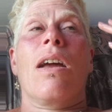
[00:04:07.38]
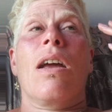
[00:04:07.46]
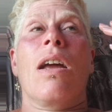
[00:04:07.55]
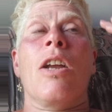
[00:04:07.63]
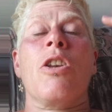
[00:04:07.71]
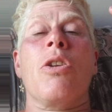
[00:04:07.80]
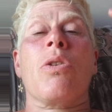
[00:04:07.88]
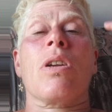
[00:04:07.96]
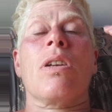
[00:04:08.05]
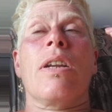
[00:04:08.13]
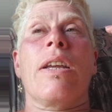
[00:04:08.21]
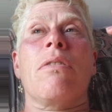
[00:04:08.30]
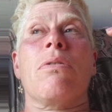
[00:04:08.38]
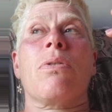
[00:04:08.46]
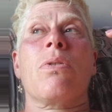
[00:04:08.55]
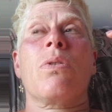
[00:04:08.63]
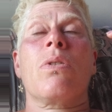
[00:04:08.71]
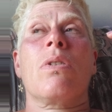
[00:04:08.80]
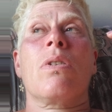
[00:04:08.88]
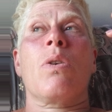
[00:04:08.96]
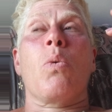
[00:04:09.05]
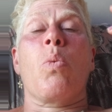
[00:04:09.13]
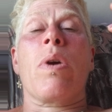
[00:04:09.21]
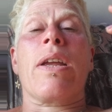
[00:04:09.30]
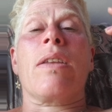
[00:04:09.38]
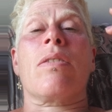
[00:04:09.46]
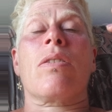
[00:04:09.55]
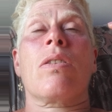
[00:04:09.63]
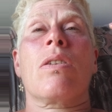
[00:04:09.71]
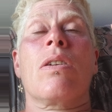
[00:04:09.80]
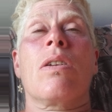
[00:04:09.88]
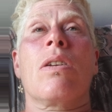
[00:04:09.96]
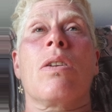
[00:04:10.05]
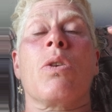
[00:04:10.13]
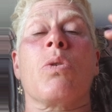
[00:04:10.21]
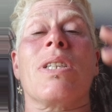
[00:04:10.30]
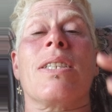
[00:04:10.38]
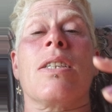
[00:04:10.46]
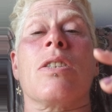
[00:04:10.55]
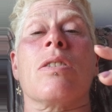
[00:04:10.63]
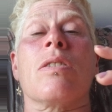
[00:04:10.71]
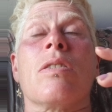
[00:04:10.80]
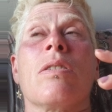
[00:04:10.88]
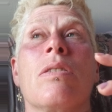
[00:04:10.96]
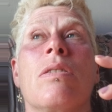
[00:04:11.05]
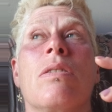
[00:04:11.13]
And you can live with your decisions.